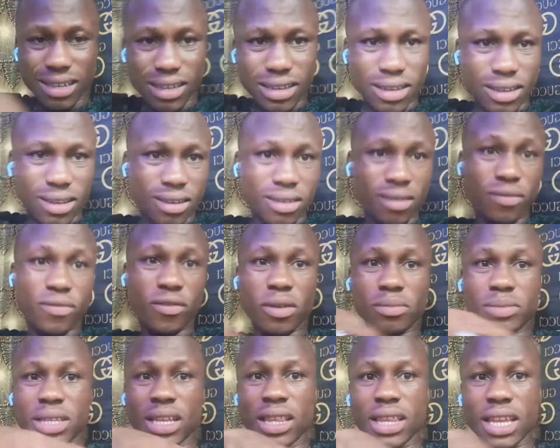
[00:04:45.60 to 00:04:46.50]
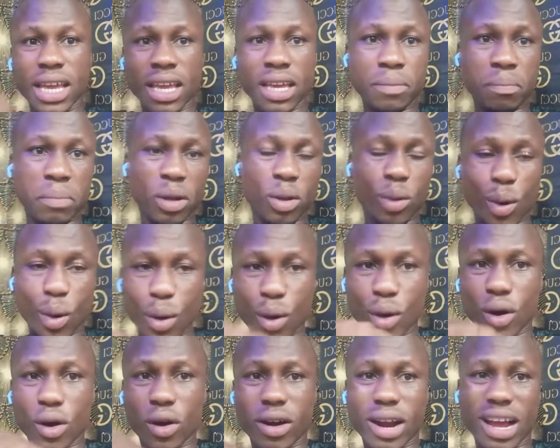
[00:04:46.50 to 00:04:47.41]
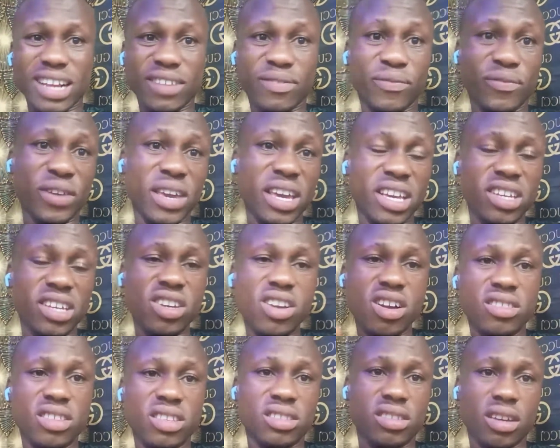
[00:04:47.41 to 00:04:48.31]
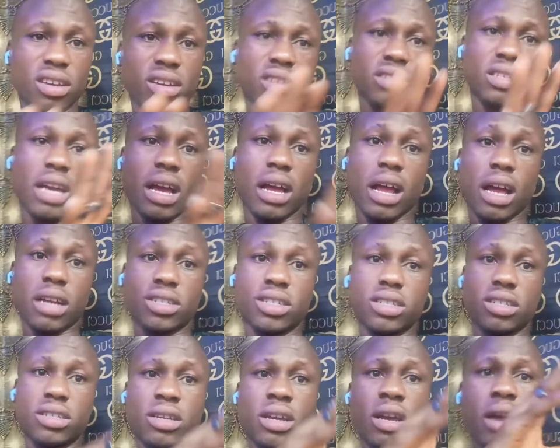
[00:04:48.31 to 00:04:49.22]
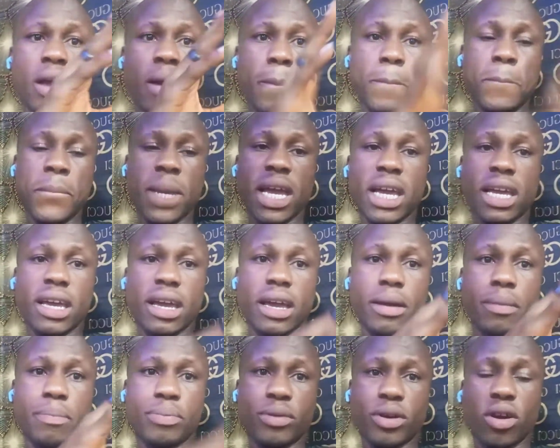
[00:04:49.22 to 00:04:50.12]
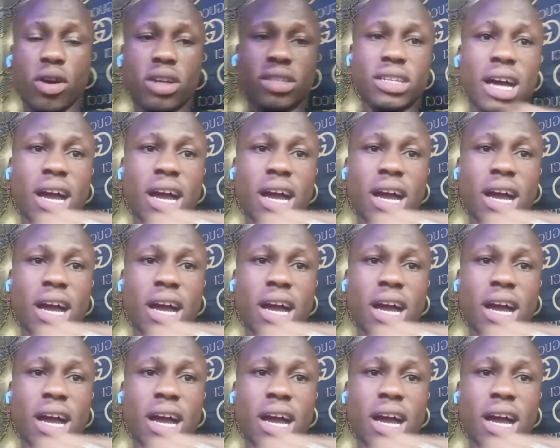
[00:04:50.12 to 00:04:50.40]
from the link below. All right, fill in your details and actually make a pre-order,